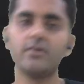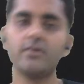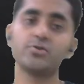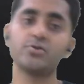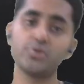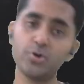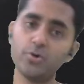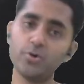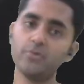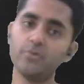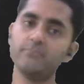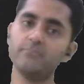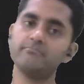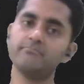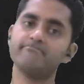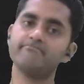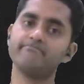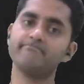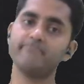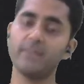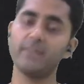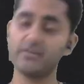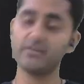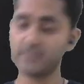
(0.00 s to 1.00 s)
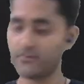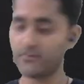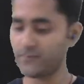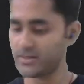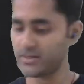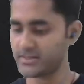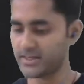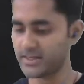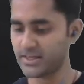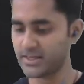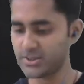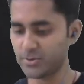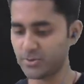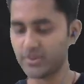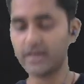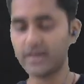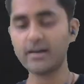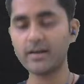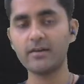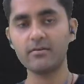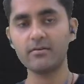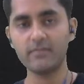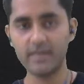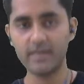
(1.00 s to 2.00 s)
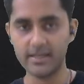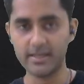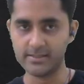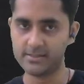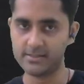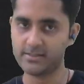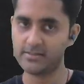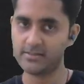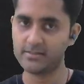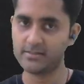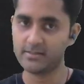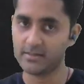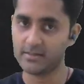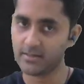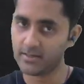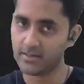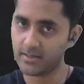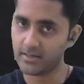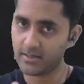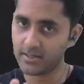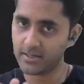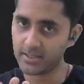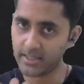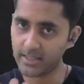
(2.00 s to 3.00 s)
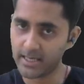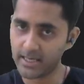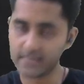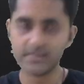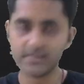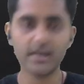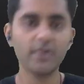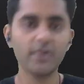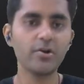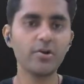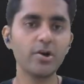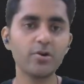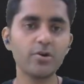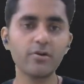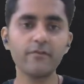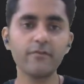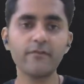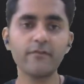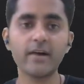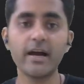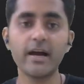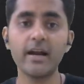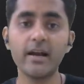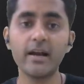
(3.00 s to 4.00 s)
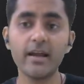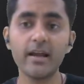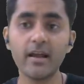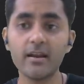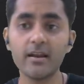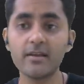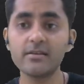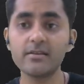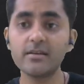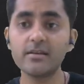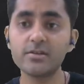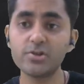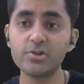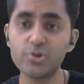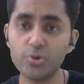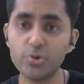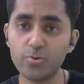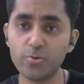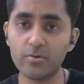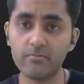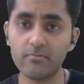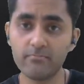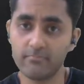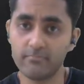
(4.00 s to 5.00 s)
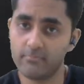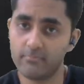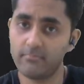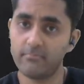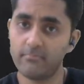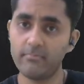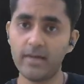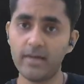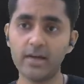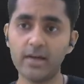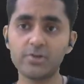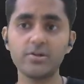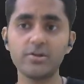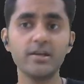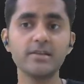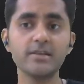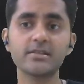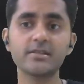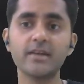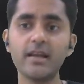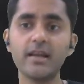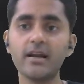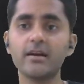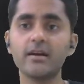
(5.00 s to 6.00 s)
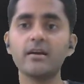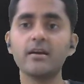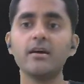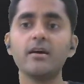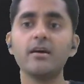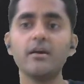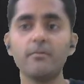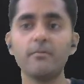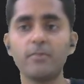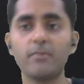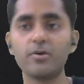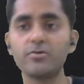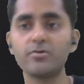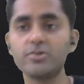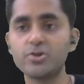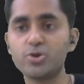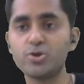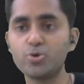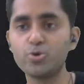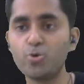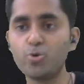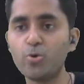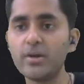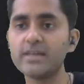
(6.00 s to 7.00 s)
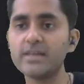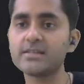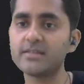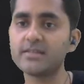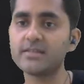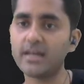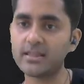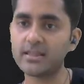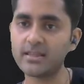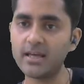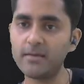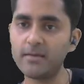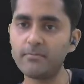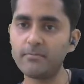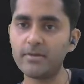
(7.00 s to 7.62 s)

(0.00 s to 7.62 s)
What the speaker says: So if someone says you that yes, the SI unit of kinetic energy is joule, it is correct, because joule is nothing